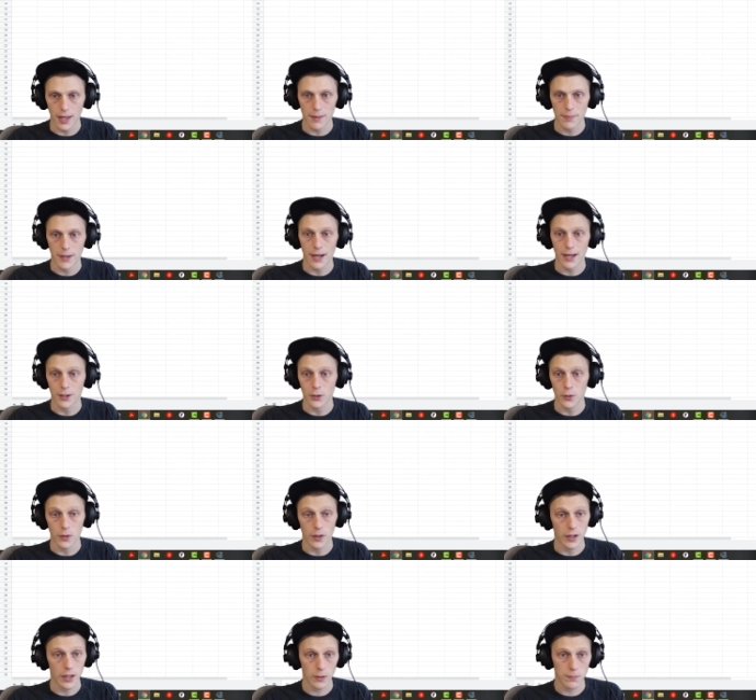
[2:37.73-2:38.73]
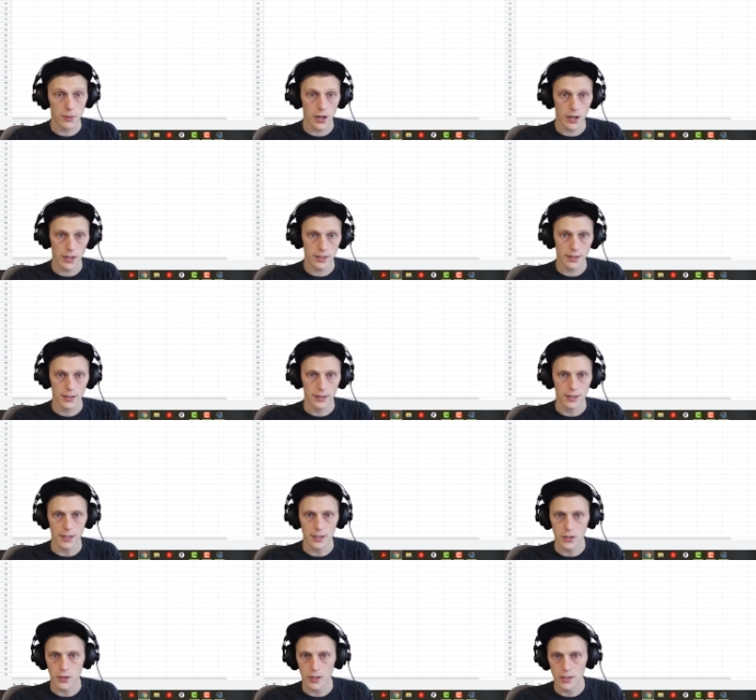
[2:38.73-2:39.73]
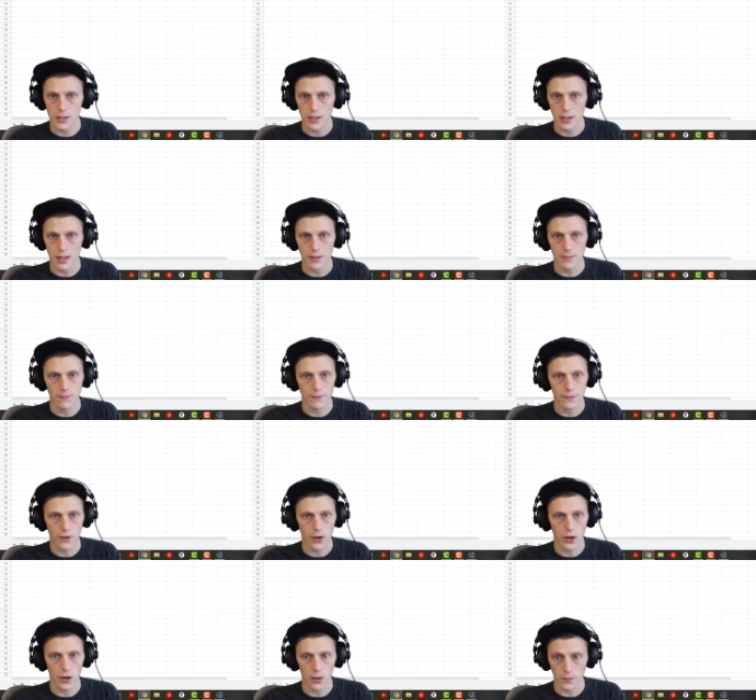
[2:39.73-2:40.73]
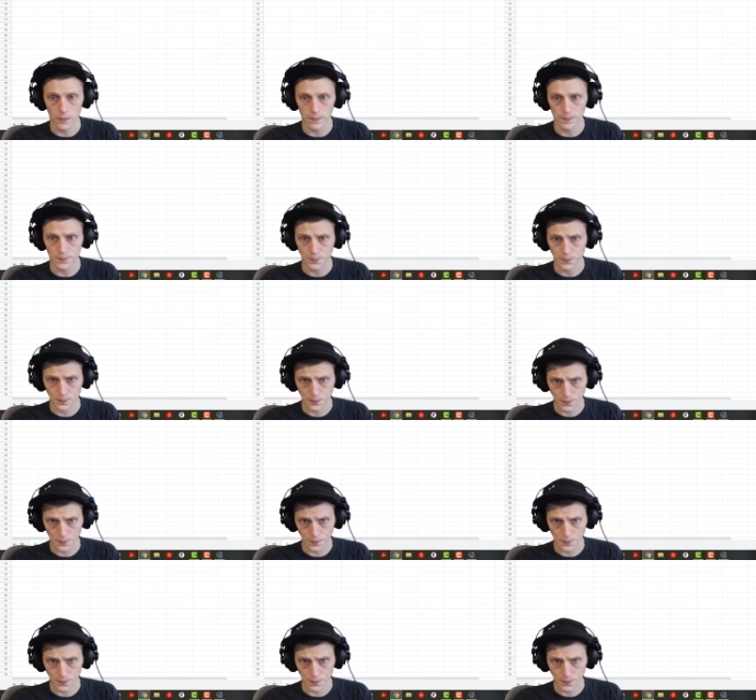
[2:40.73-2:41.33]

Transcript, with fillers: API URL path that's going to come from